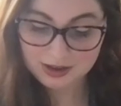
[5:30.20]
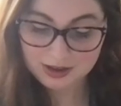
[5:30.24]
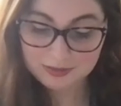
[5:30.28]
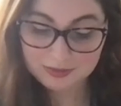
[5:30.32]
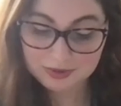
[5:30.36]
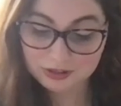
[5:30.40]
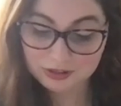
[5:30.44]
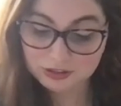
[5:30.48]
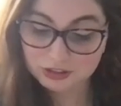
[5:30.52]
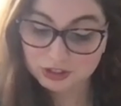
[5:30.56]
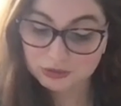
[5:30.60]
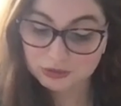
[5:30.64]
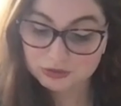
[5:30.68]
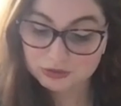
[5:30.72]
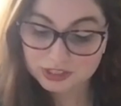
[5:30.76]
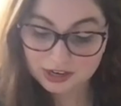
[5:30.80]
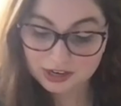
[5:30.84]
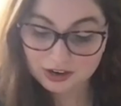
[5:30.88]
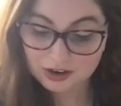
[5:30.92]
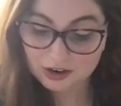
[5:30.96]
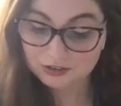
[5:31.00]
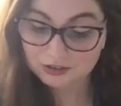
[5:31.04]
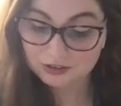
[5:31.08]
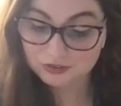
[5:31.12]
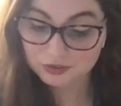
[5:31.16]
But you don't
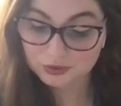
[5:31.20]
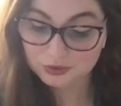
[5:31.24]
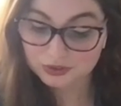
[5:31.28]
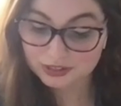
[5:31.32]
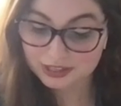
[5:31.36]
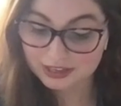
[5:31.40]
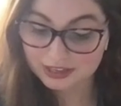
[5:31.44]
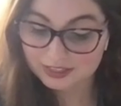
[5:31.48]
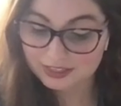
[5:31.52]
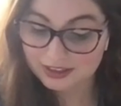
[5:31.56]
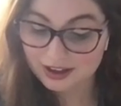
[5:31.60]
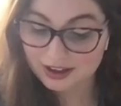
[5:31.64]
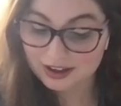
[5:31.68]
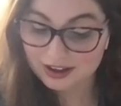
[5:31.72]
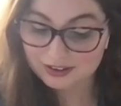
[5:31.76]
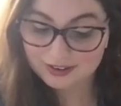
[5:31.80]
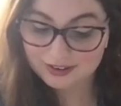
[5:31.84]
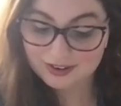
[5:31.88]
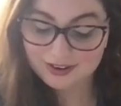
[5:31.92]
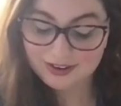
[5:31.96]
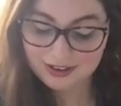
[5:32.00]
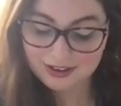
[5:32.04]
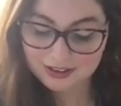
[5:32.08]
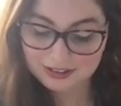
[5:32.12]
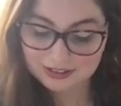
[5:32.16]
take on a role like that
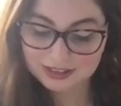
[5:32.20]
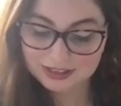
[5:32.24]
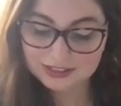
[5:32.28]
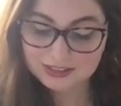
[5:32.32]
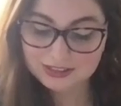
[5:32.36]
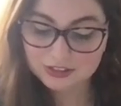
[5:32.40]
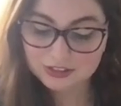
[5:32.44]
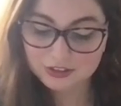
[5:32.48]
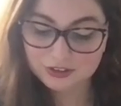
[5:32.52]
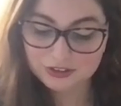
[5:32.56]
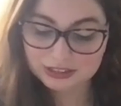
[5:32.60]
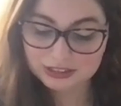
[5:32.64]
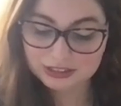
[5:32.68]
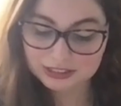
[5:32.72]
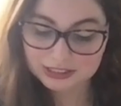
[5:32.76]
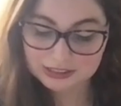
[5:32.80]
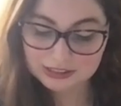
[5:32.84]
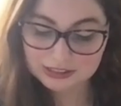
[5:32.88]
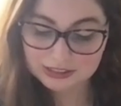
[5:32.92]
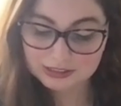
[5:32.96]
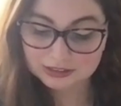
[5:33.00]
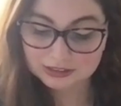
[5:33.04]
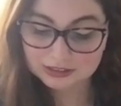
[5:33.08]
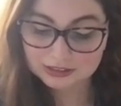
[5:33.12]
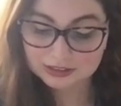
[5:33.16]
unless you're at
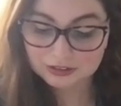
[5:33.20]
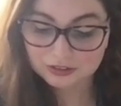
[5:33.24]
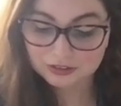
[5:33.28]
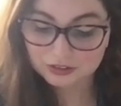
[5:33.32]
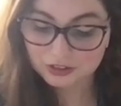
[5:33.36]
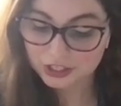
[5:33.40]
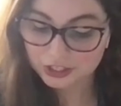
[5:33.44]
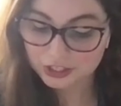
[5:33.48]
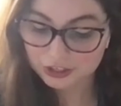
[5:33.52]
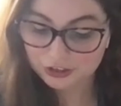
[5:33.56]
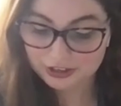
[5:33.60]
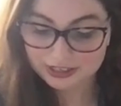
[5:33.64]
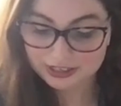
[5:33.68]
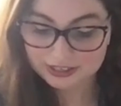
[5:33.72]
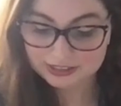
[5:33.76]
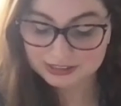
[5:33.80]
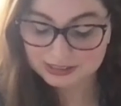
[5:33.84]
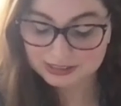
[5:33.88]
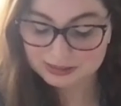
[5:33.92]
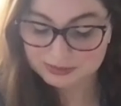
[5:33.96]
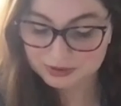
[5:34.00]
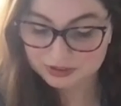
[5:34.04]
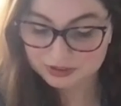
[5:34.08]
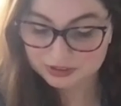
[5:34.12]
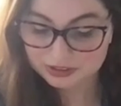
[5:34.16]
least a little curious
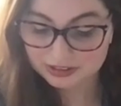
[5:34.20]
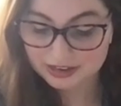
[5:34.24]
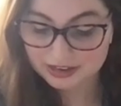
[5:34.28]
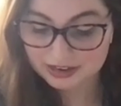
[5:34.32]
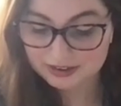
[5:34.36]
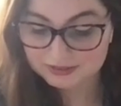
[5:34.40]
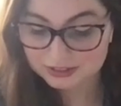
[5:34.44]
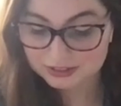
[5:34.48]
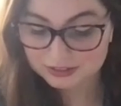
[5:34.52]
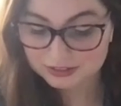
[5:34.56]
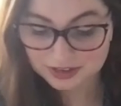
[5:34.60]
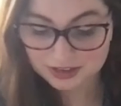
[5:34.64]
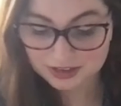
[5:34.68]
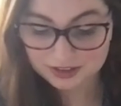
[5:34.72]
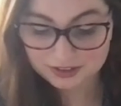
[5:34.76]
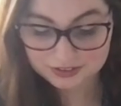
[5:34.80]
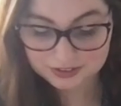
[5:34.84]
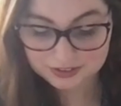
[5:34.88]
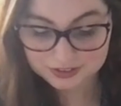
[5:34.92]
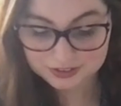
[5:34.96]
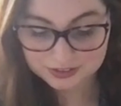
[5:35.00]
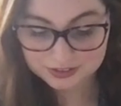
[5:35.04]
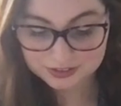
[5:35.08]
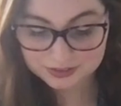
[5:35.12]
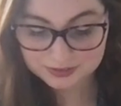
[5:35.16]
about the lives of
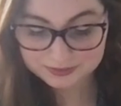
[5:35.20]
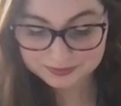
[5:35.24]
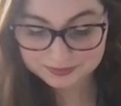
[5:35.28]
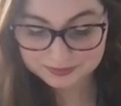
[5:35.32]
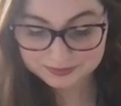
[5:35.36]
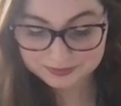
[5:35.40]
others.